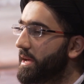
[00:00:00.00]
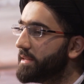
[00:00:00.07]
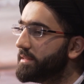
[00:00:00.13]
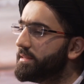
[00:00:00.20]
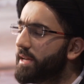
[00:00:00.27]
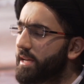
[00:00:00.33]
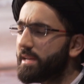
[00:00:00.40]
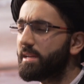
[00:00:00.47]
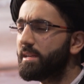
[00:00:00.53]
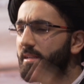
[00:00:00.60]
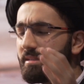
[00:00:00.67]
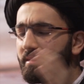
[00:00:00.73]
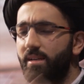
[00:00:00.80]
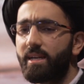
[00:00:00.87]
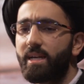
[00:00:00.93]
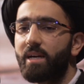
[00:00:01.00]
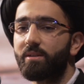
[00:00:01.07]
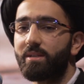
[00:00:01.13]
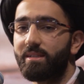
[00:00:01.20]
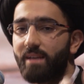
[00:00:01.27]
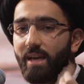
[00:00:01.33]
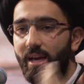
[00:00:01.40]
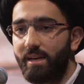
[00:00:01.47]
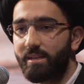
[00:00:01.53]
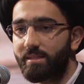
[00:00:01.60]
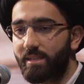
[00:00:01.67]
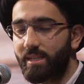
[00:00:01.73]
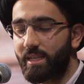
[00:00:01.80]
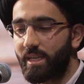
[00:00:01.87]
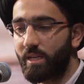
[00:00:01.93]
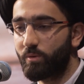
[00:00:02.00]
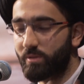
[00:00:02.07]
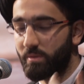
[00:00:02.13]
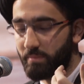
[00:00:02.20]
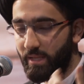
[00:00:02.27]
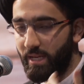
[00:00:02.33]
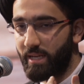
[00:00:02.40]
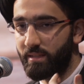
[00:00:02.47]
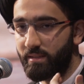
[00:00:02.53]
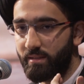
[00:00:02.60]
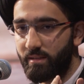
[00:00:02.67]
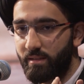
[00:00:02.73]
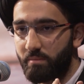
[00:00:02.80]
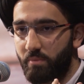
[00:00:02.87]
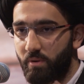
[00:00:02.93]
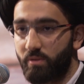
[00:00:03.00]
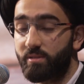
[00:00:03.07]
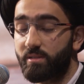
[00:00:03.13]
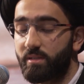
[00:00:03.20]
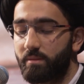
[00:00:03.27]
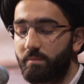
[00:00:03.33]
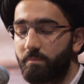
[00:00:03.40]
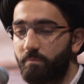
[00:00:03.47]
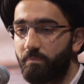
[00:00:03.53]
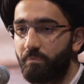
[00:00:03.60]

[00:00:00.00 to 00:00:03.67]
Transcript: Day in and day out, he'd ask. He was a blind person.